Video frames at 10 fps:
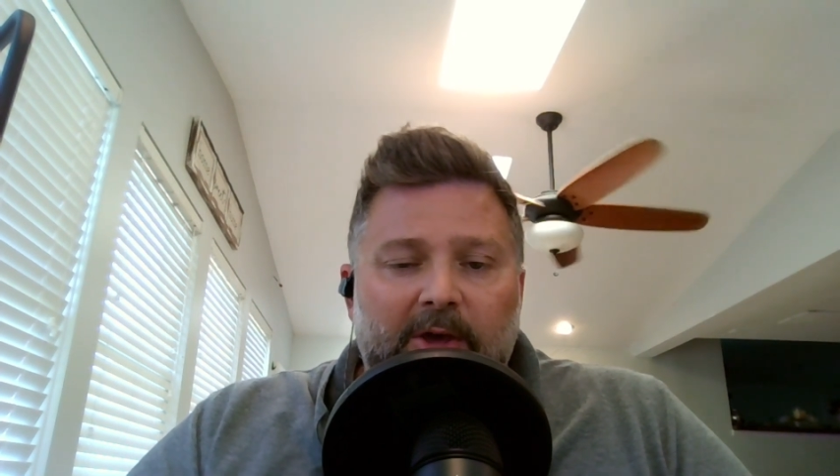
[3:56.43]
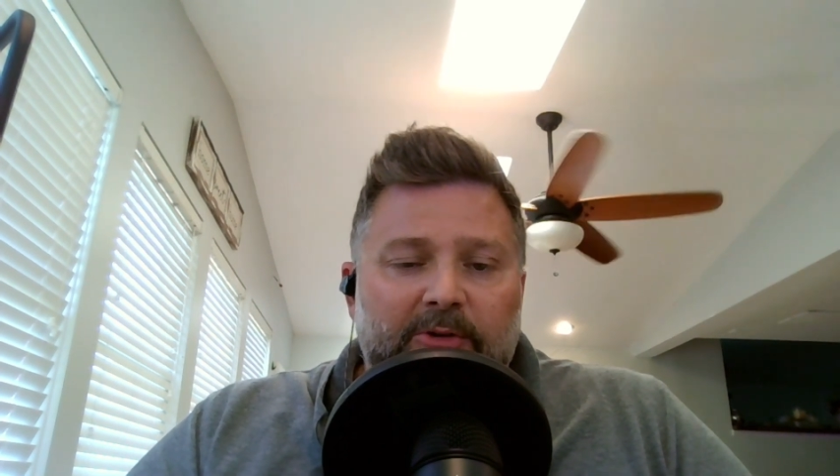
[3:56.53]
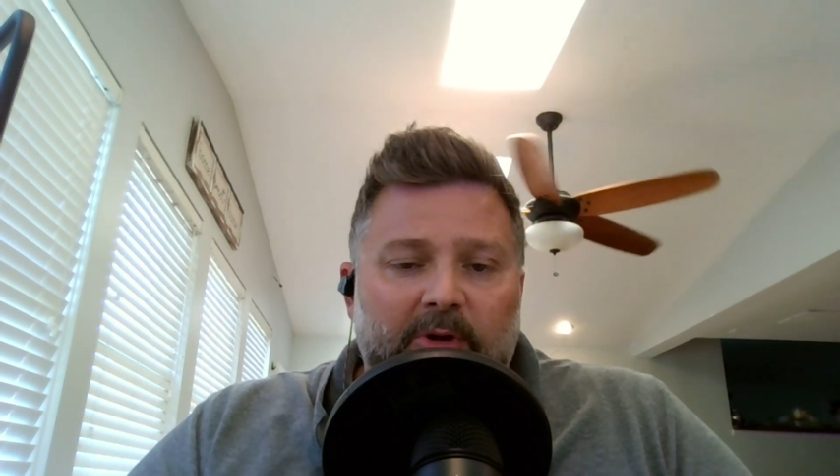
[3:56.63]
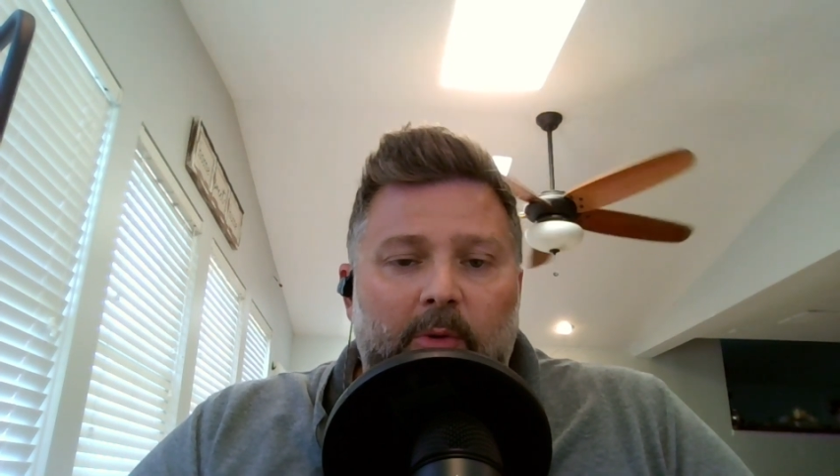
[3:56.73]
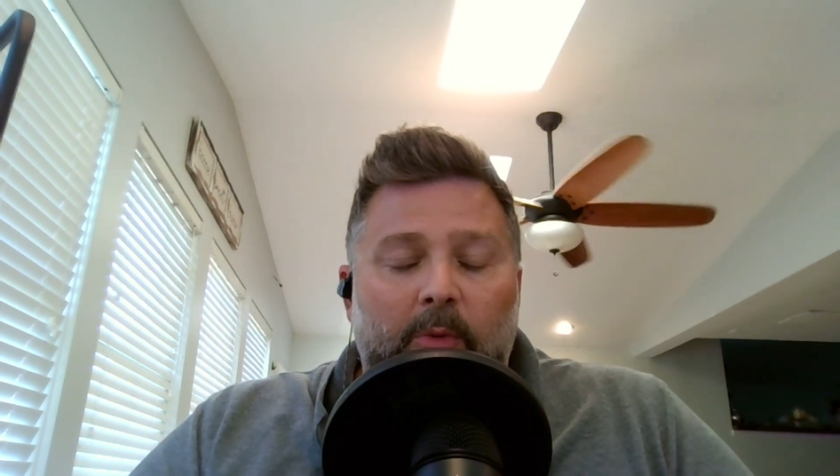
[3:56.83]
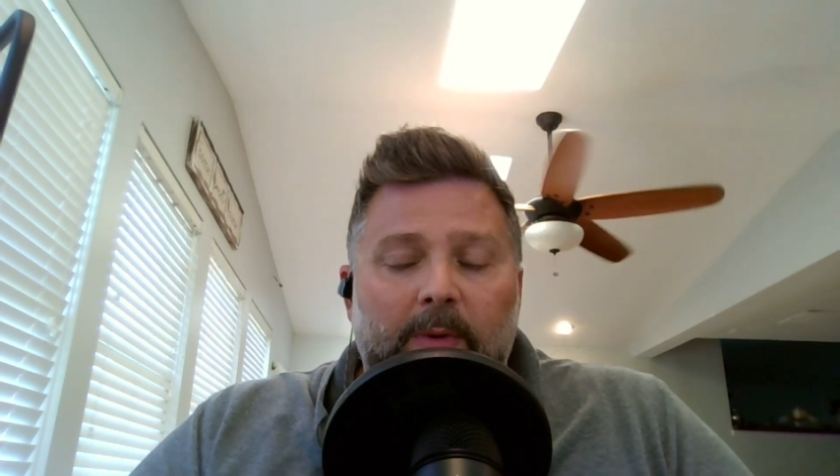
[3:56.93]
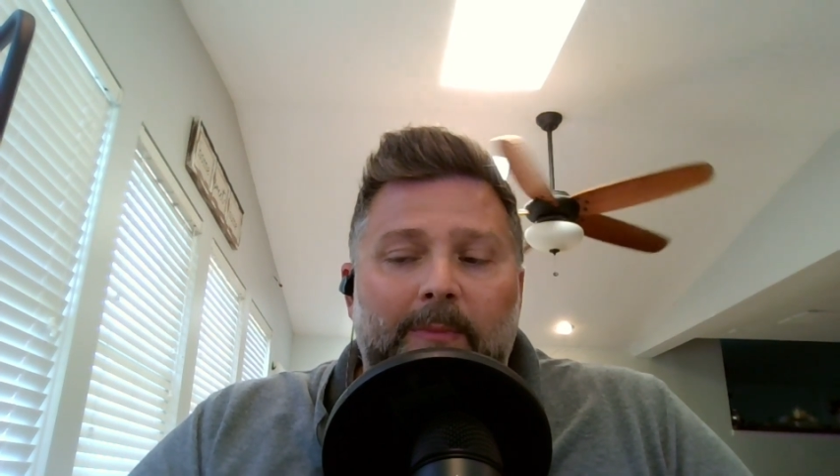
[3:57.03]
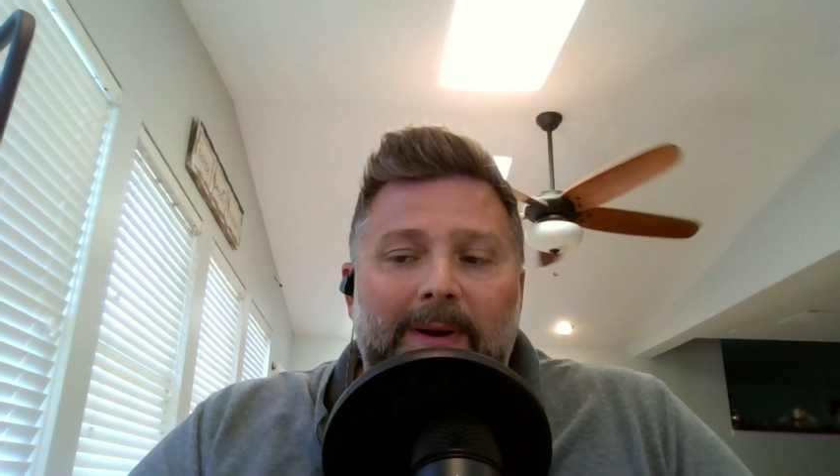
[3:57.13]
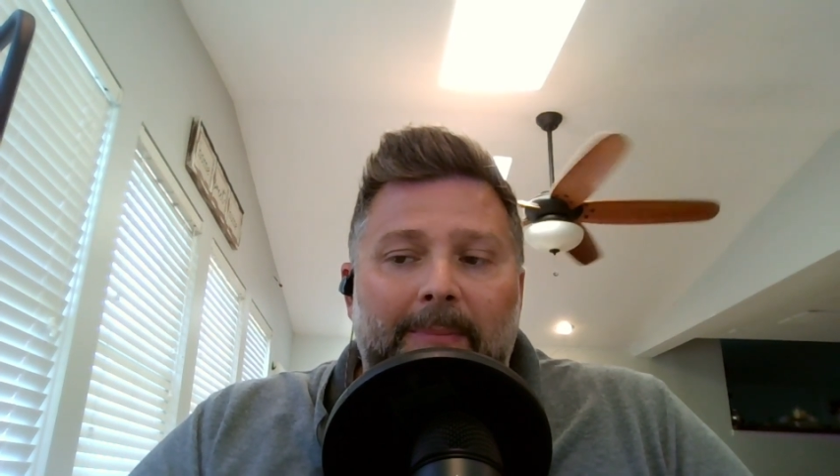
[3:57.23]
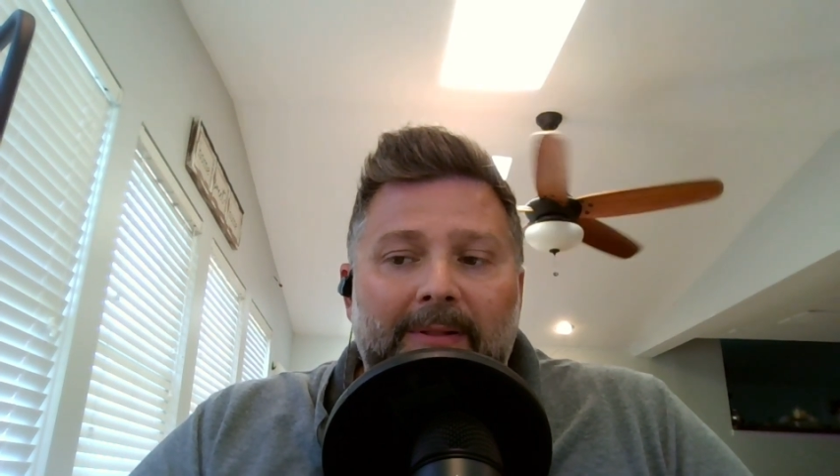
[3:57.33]
So when we
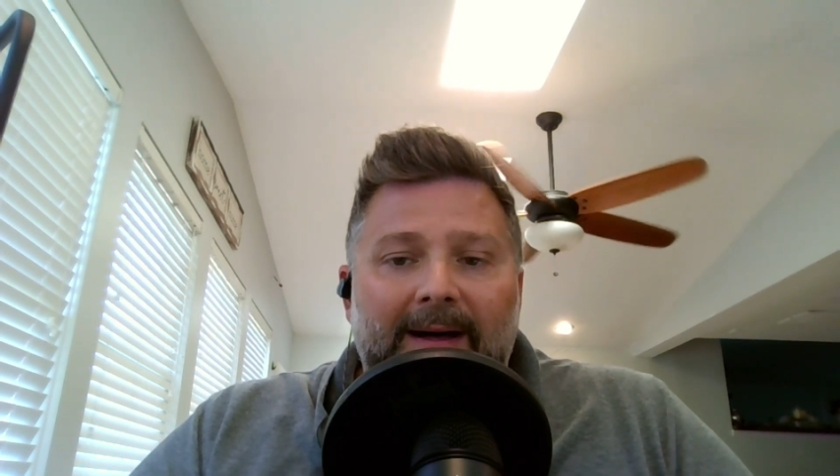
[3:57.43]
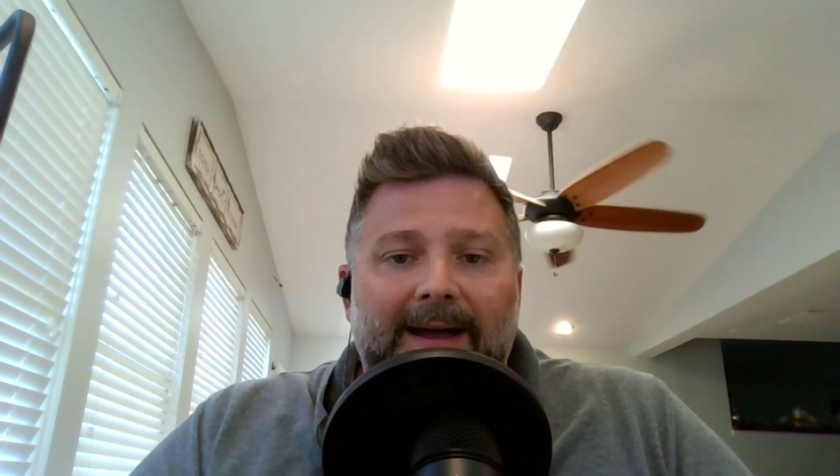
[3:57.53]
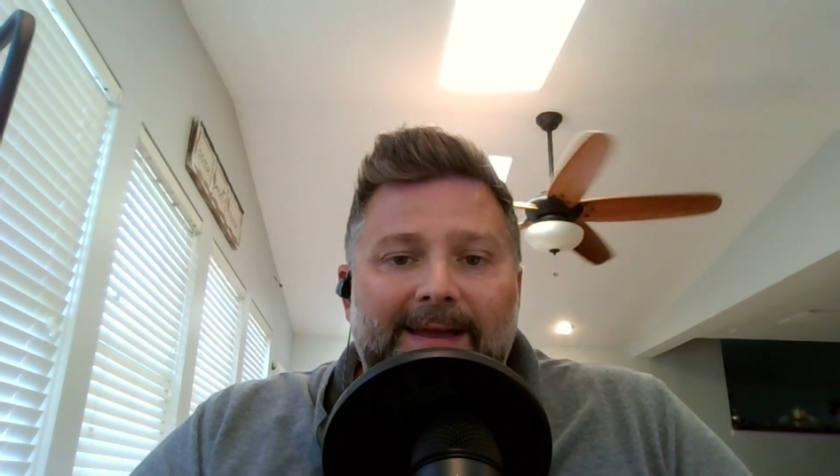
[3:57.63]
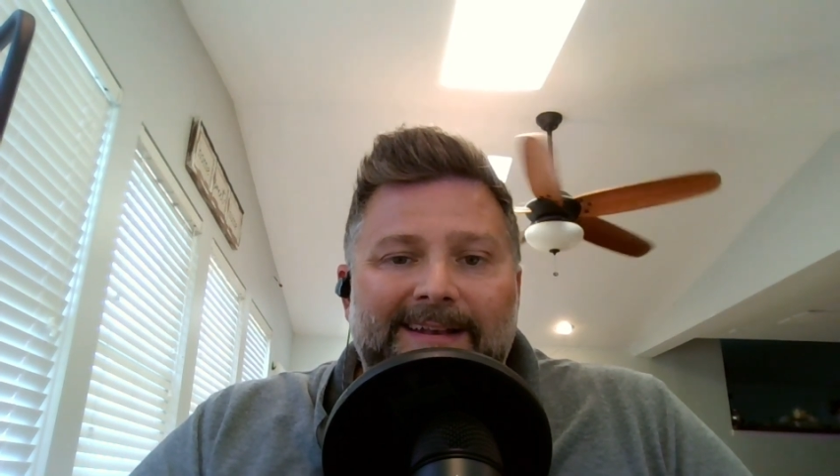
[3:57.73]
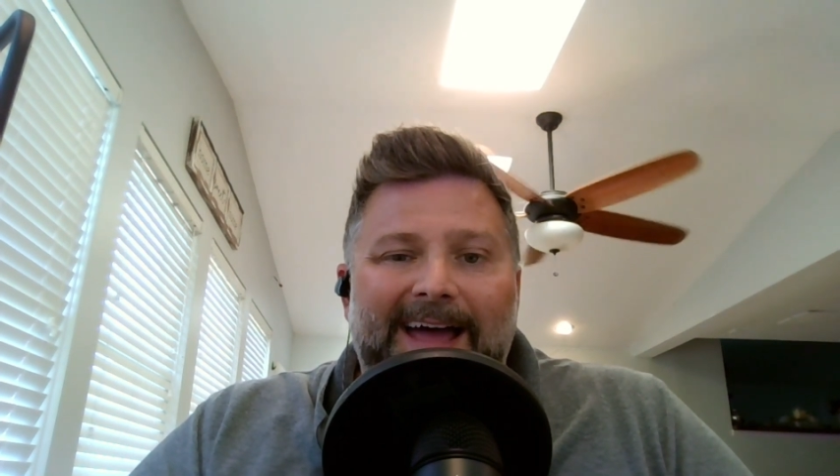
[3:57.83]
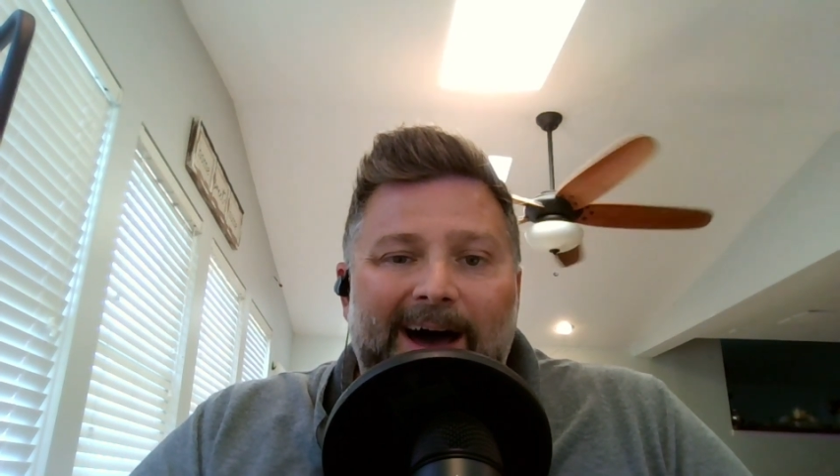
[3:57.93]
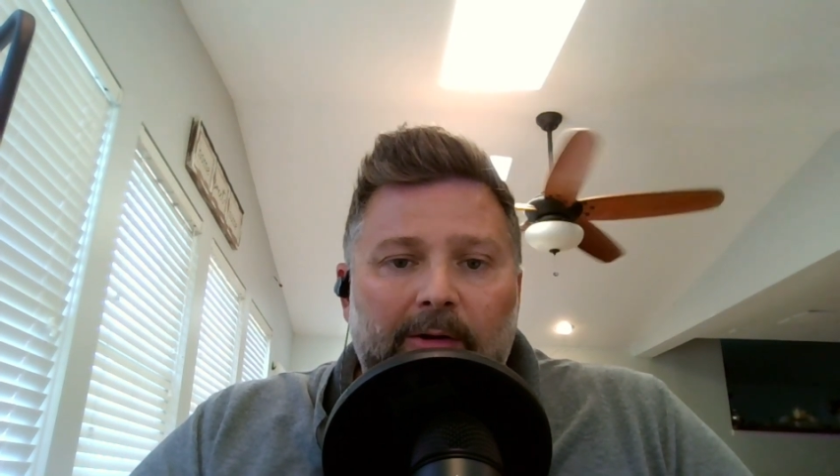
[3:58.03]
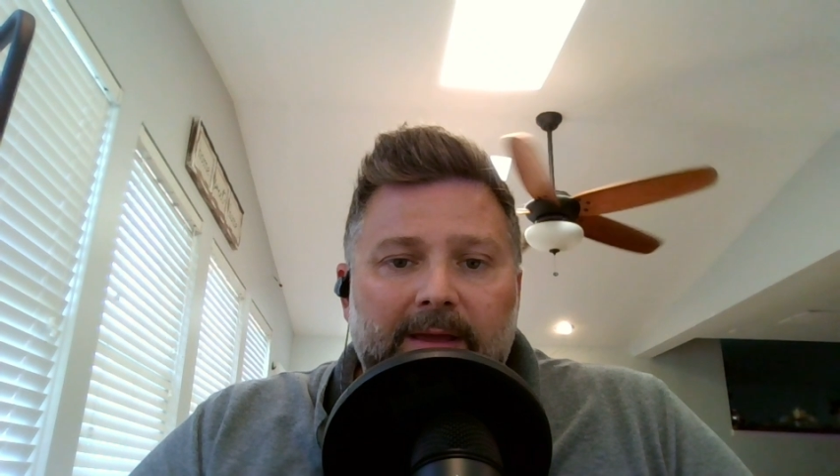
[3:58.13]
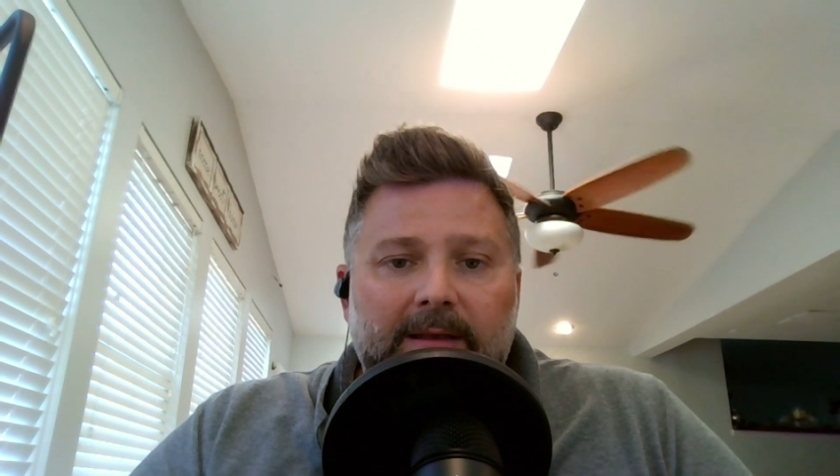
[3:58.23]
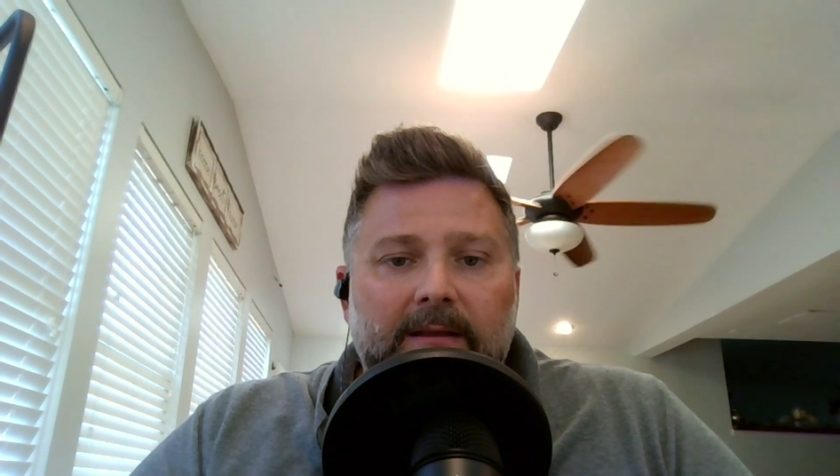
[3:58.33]
apply an
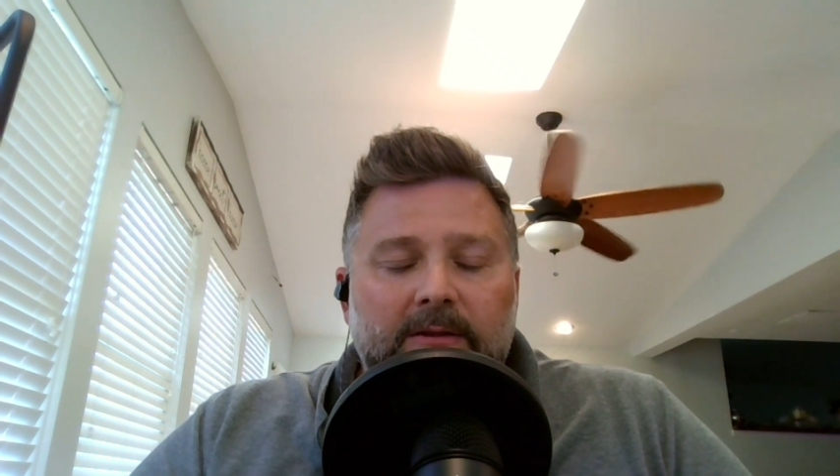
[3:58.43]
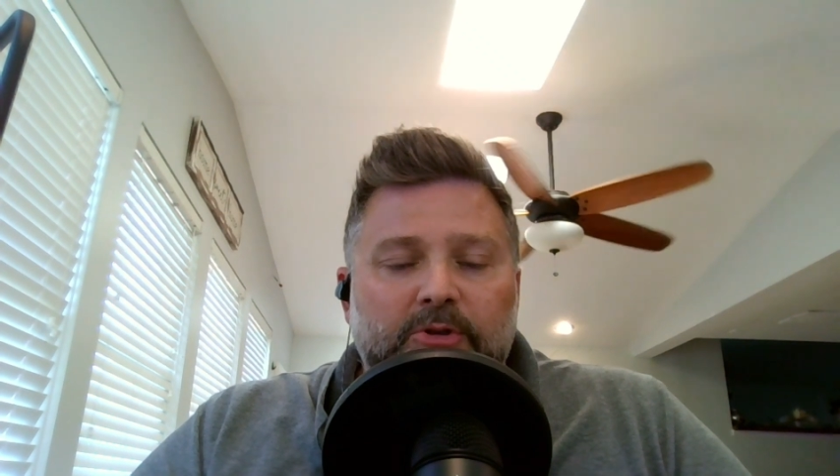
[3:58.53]
alkyd